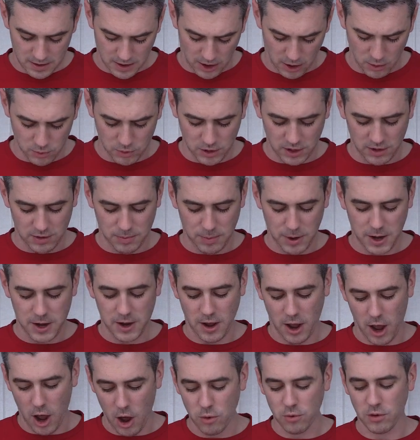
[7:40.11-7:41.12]
Holdy
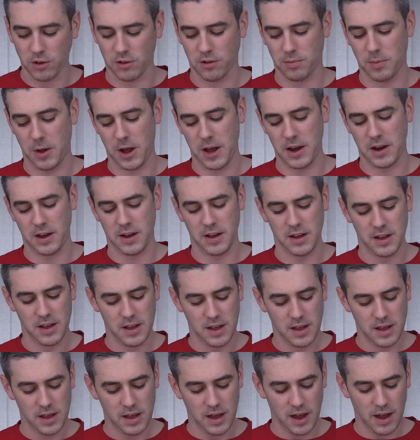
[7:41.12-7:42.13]
Spider? Holder Spider.
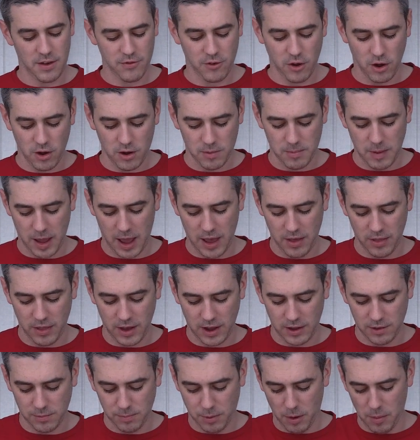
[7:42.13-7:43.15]
I've got to admit,
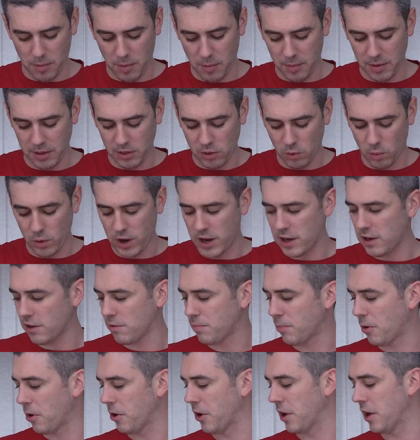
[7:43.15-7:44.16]
that is probably the
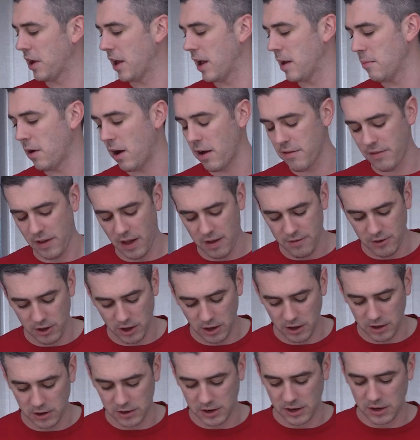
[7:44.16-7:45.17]
weirdest product name I've ever
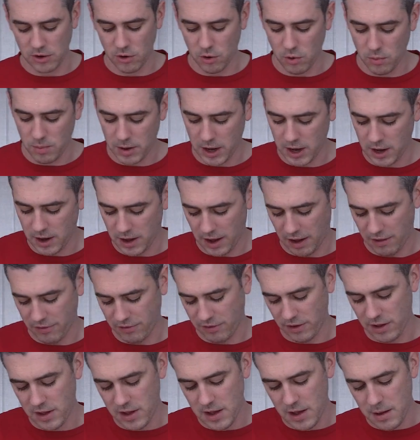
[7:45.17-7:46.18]
heard in all my
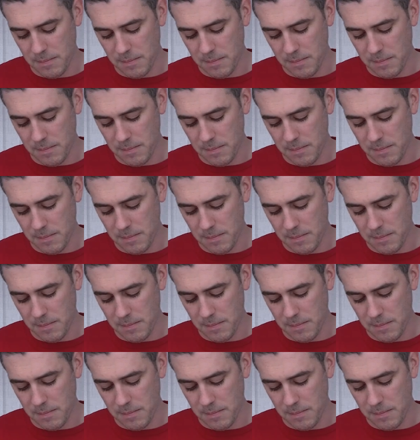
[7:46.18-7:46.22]
life.